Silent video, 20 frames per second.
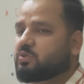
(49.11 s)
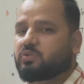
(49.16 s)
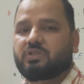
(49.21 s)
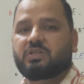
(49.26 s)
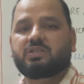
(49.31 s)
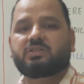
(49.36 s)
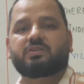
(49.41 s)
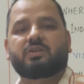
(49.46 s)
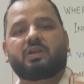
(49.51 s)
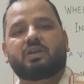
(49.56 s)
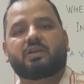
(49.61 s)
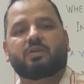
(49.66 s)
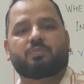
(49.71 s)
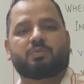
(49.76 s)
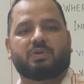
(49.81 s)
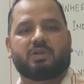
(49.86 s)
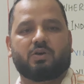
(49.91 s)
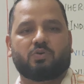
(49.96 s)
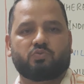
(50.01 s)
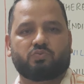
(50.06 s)
So these
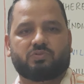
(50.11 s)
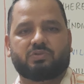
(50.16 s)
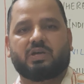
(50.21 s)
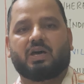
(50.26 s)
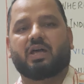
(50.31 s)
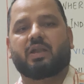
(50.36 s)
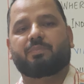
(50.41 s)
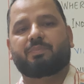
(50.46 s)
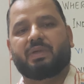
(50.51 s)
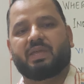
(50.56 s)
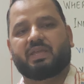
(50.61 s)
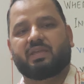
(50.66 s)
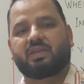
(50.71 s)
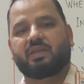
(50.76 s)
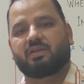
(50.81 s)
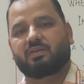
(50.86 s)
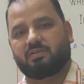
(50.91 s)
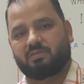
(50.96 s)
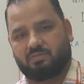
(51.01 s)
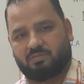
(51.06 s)
relative pronouns are
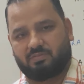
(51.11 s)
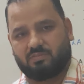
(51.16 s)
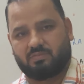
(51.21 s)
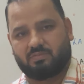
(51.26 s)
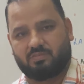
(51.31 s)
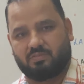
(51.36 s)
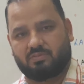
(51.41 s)
making